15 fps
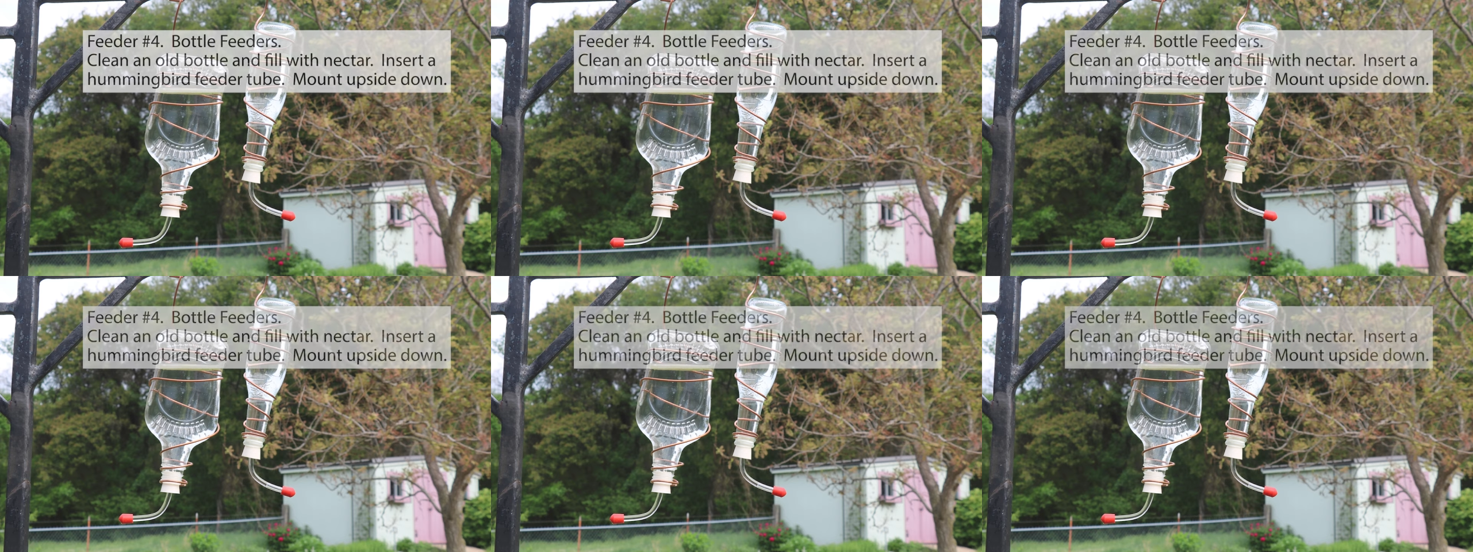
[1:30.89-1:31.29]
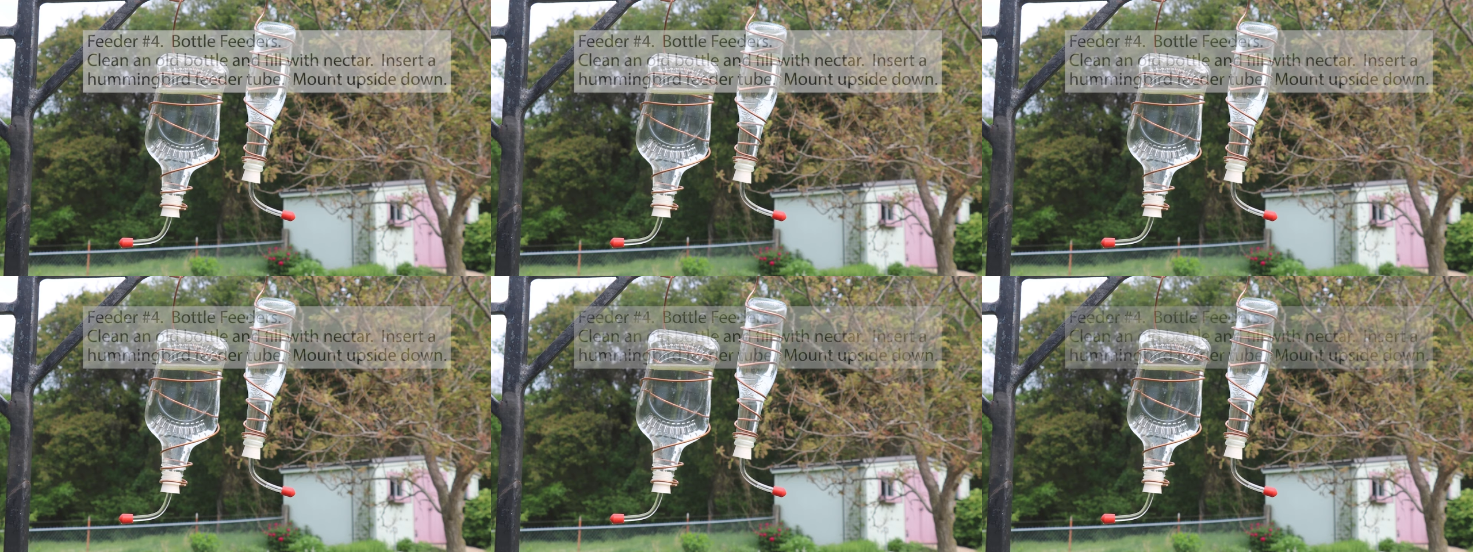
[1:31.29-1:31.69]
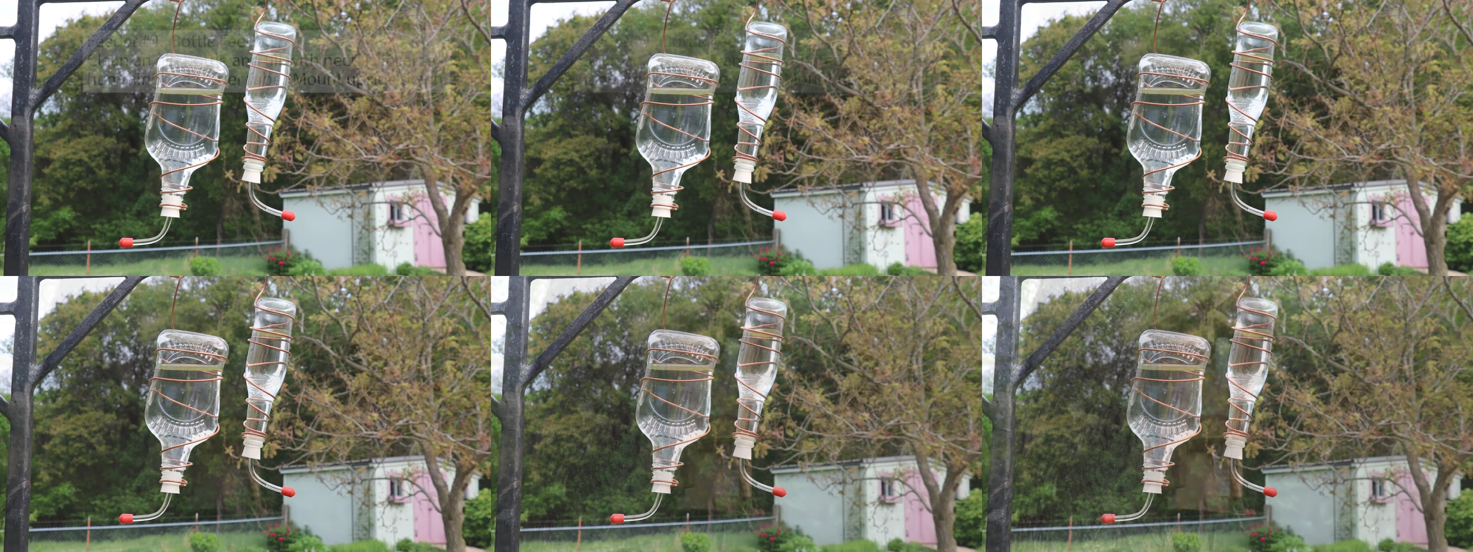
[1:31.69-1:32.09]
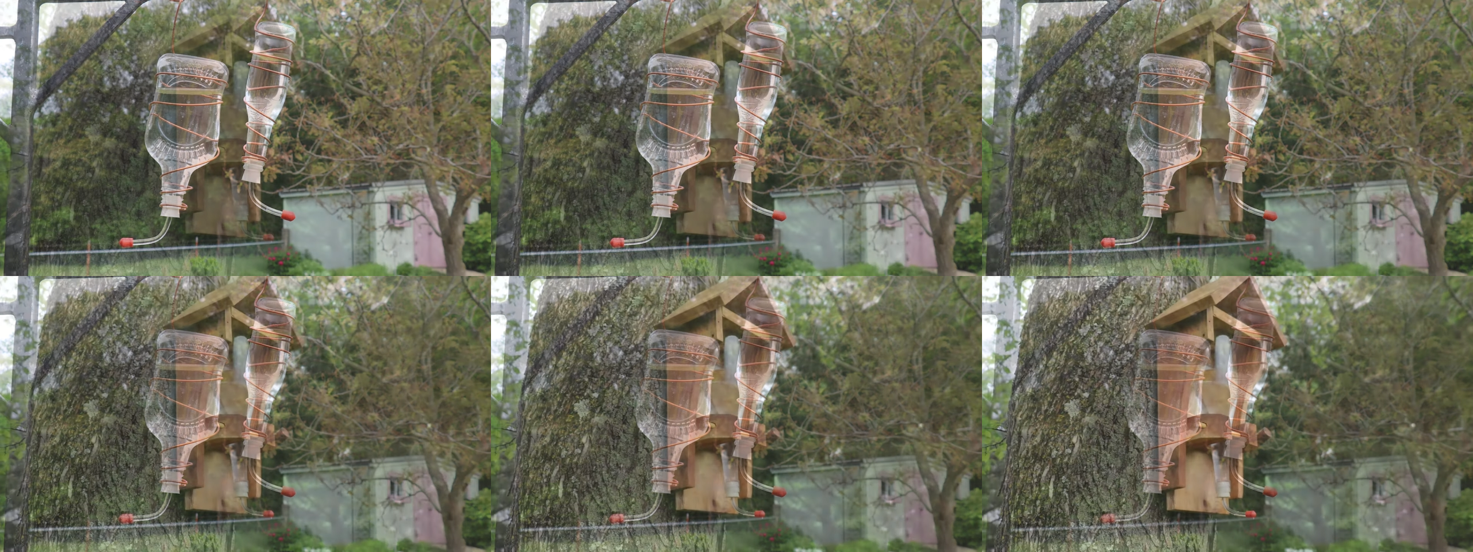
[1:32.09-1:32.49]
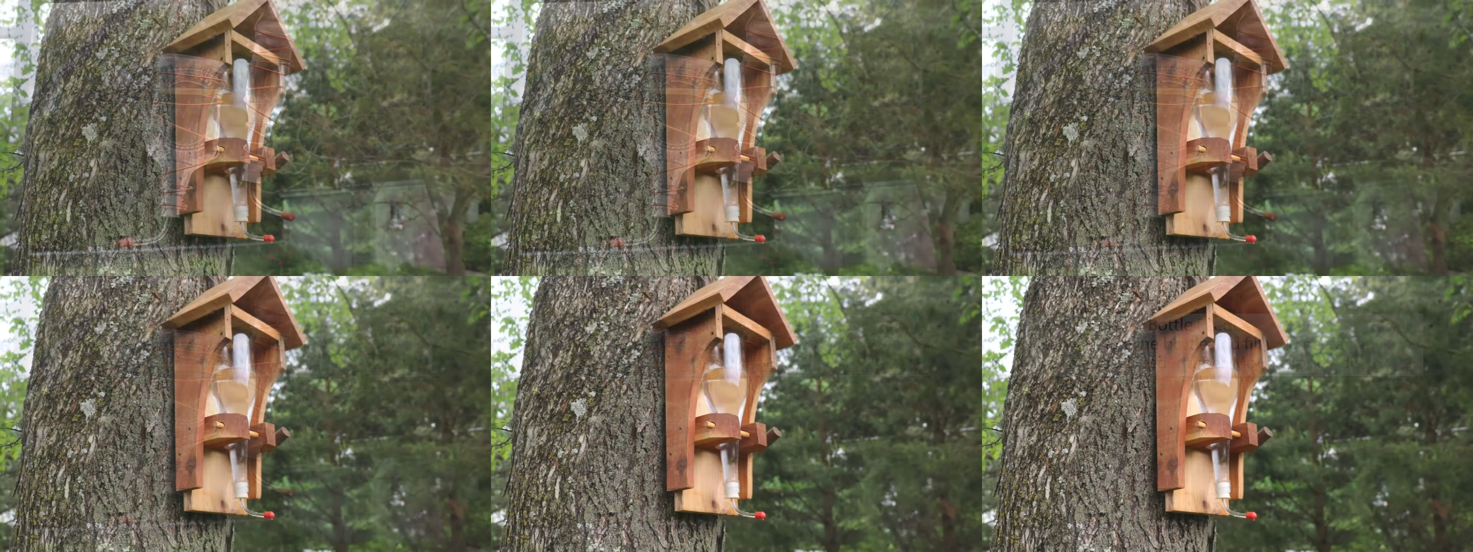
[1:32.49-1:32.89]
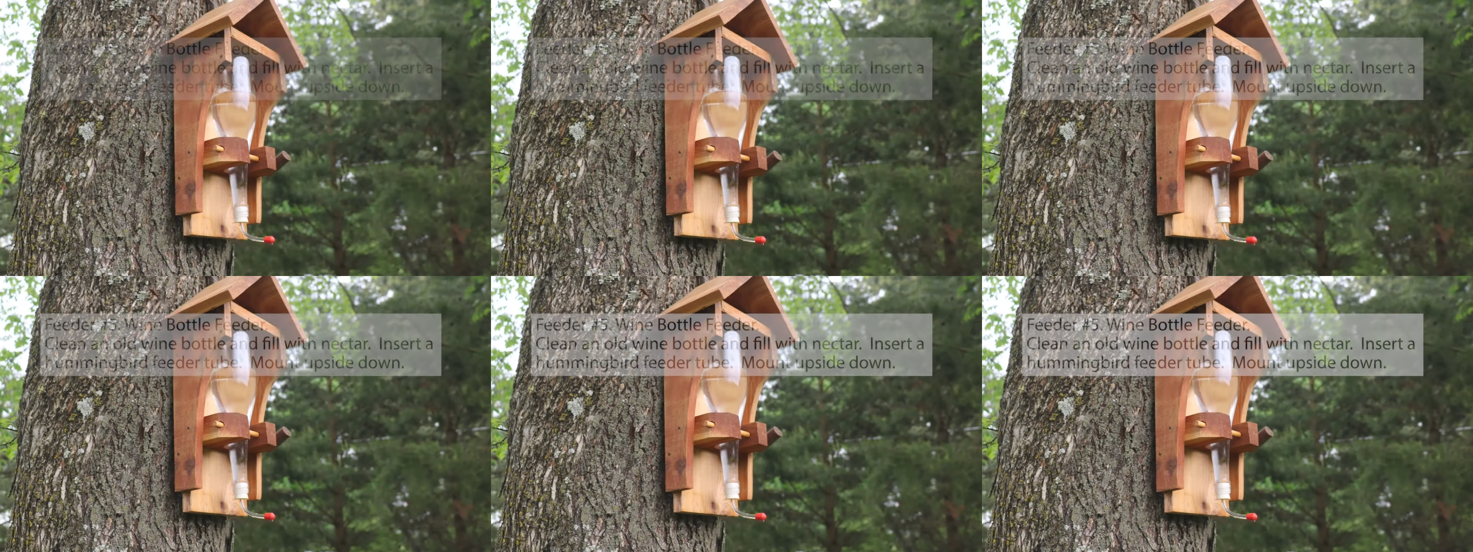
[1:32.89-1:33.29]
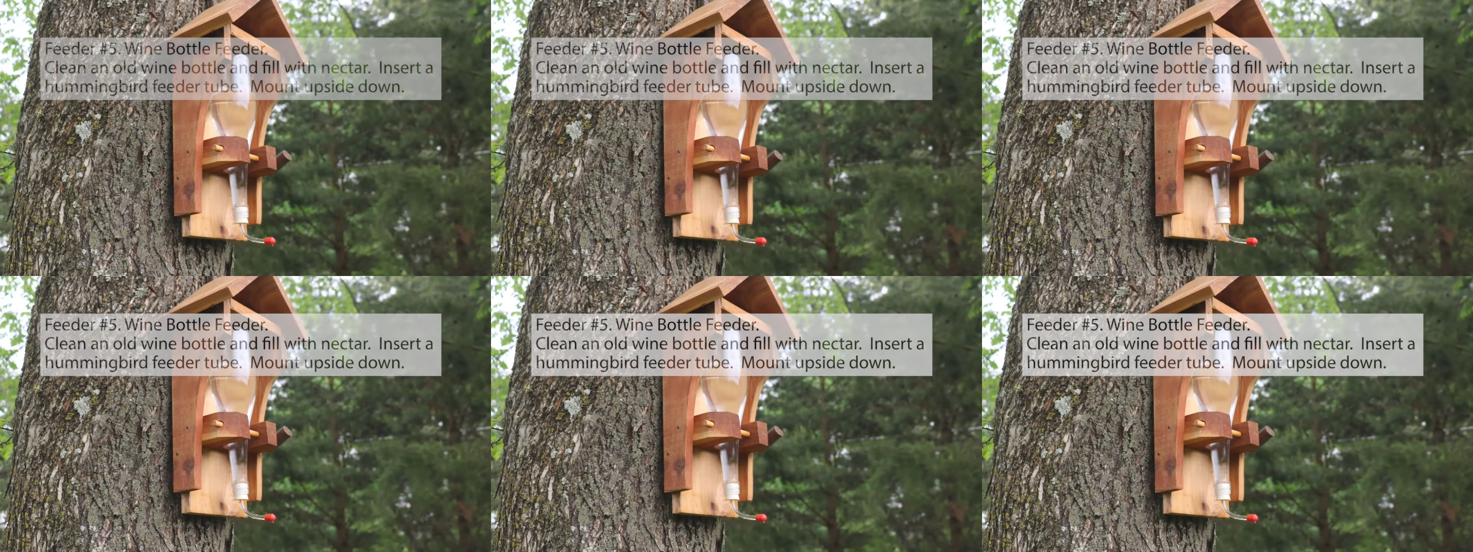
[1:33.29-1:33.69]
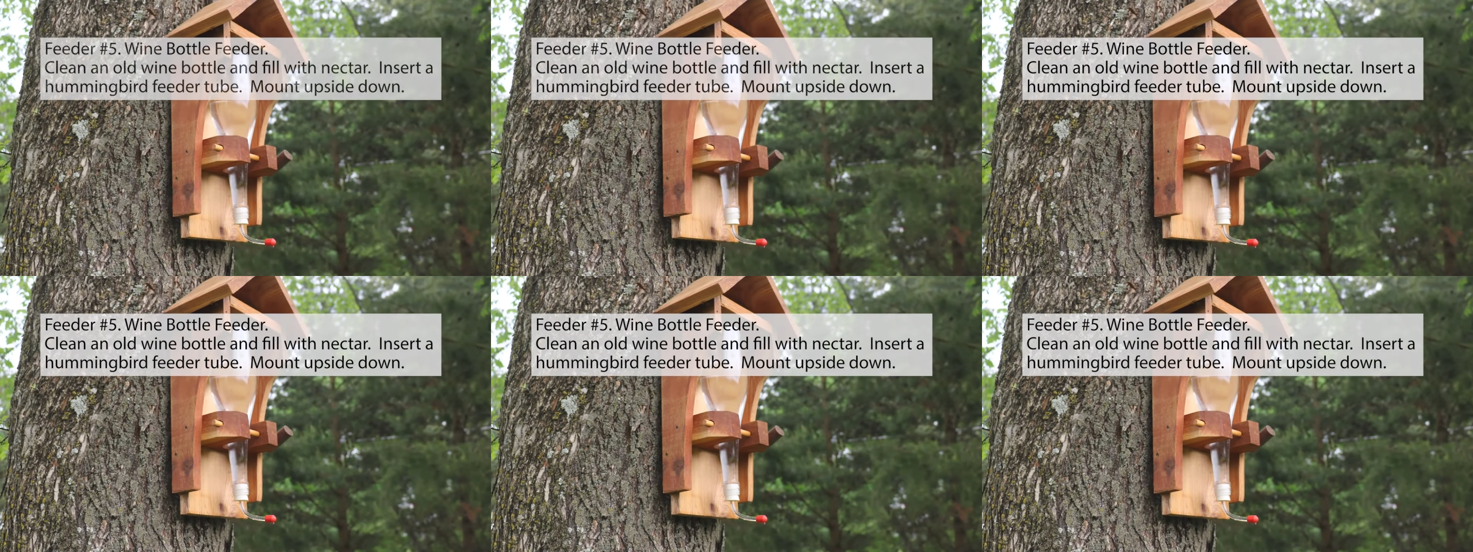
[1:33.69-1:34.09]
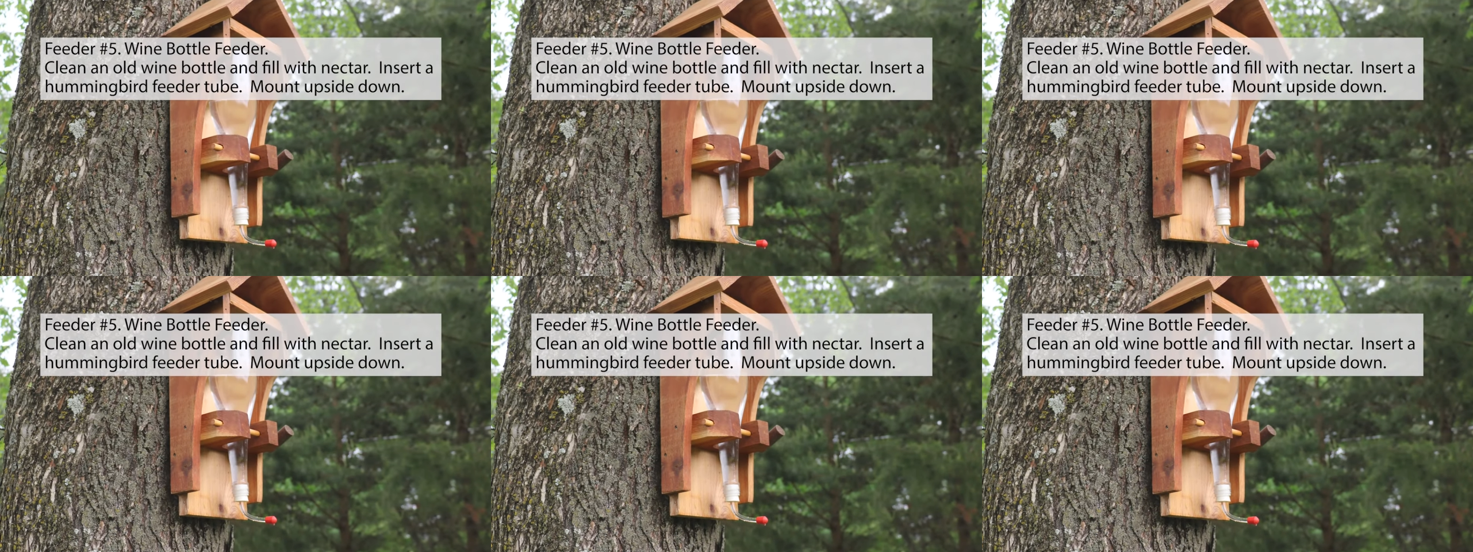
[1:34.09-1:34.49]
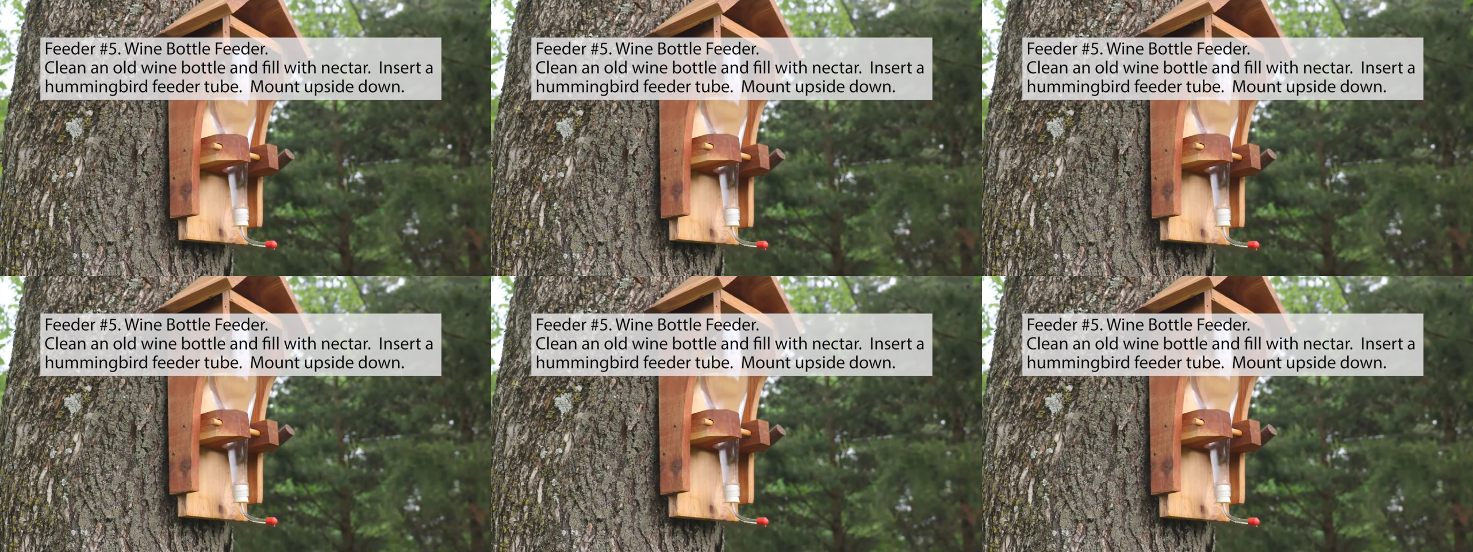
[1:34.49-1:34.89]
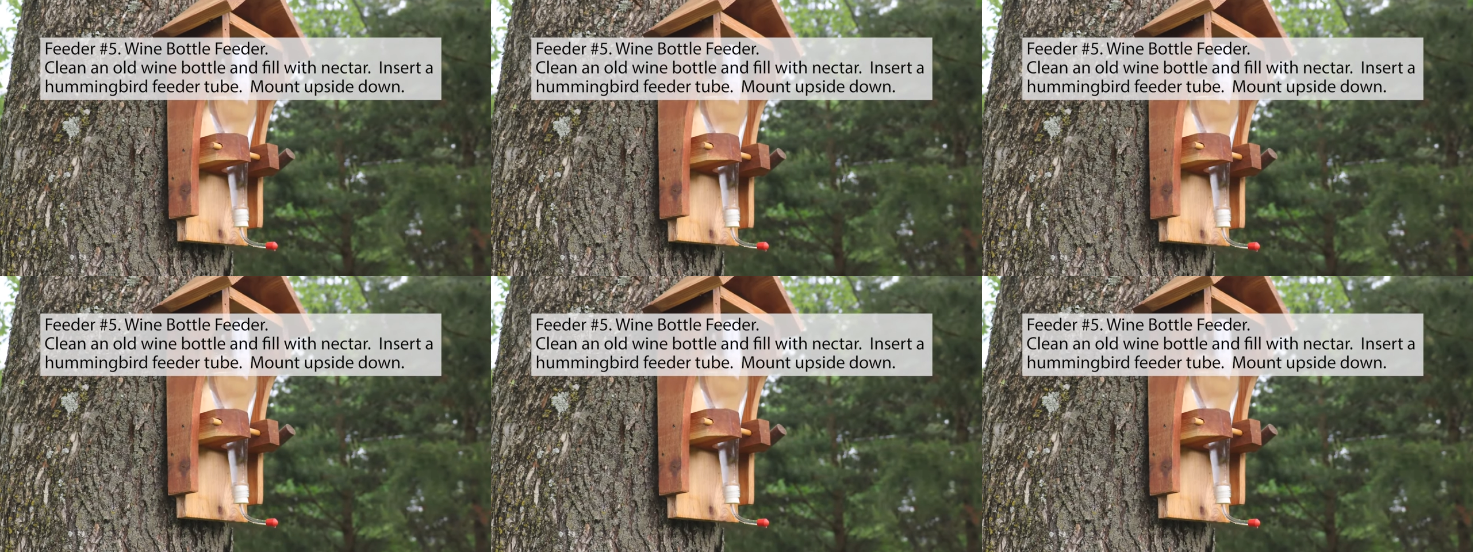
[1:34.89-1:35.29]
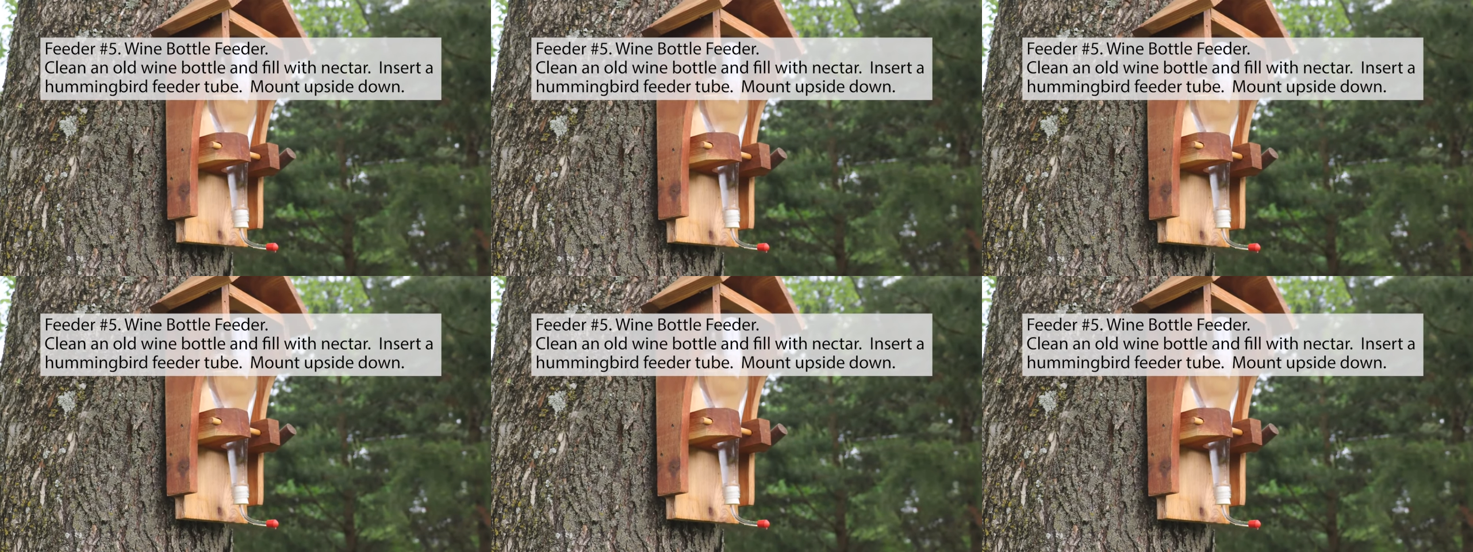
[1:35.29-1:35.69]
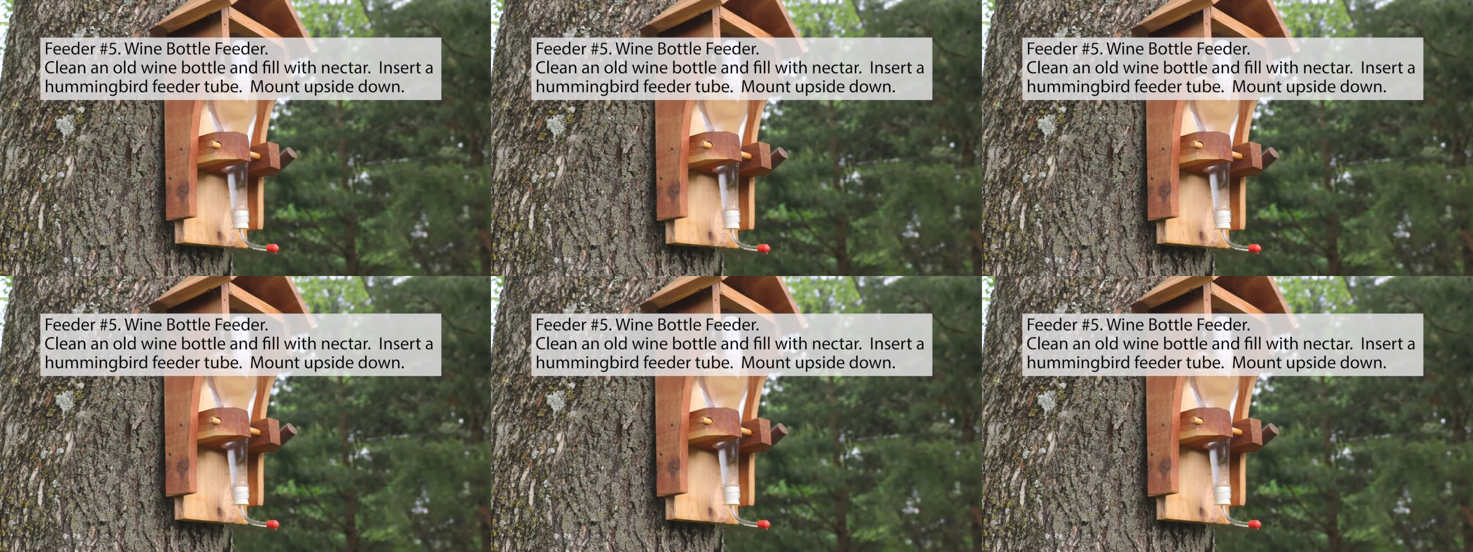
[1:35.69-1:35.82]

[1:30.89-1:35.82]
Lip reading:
No face is visible, so there are no lips to read.